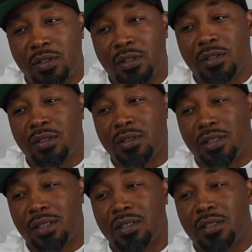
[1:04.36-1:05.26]
to
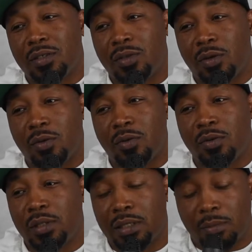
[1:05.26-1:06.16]
get
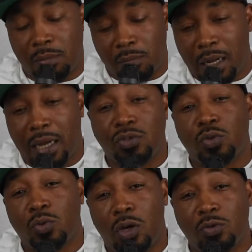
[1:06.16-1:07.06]
my high
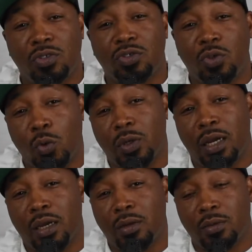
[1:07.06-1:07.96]
school coach's story
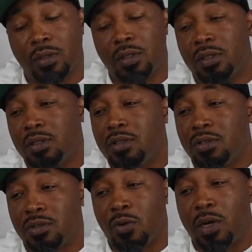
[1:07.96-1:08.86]
out,
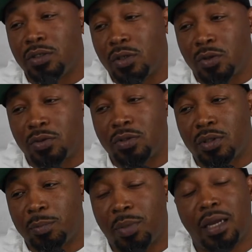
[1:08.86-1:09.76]
so I chose
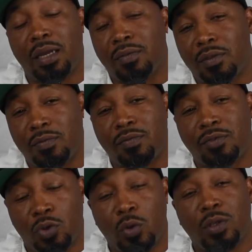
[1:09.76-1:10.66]
the path of
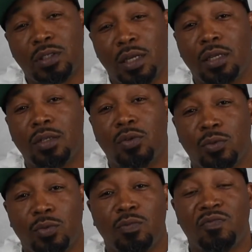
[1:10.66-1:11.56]
storytelling
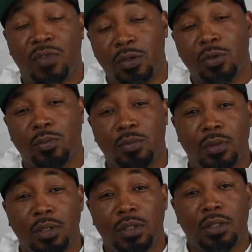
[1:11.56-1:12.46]
through film
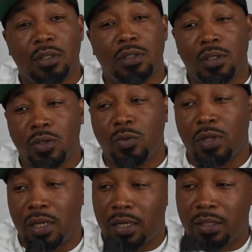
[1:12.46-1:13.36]
to do
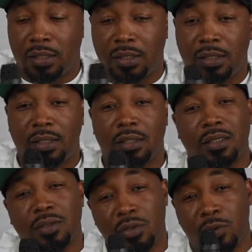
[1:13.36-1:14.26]
that,
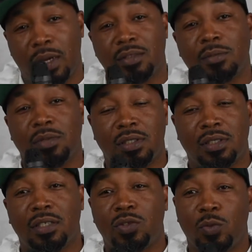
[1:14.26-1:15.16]
and had some
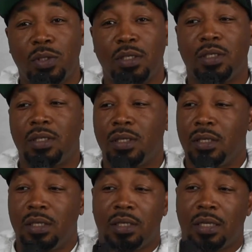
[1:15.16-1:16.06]
success with it.
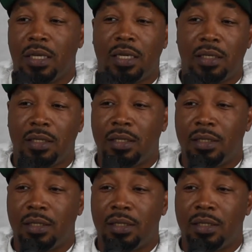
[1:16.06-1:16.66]
And